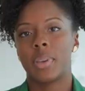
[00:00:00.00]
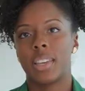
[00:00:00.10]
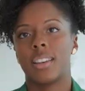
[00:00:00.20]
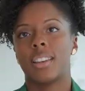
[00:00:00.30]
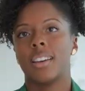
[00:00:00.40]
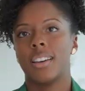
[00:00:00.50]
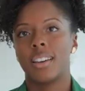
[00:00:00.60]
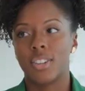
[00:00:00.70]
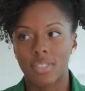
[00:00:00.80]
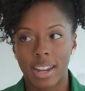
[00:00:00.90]
been
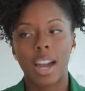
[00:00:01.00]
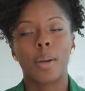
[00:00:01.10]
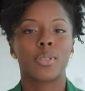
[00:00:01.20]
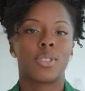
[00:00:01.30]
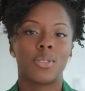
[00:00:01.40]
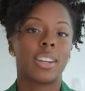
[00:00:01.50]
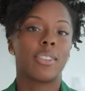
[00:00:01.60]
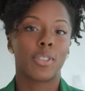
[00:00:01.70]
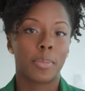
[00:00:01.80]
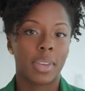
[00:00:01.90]
a great
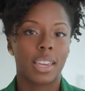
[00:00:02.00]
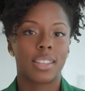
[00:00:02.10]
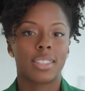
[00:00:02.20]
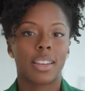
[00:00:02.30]
opportunity for me. It's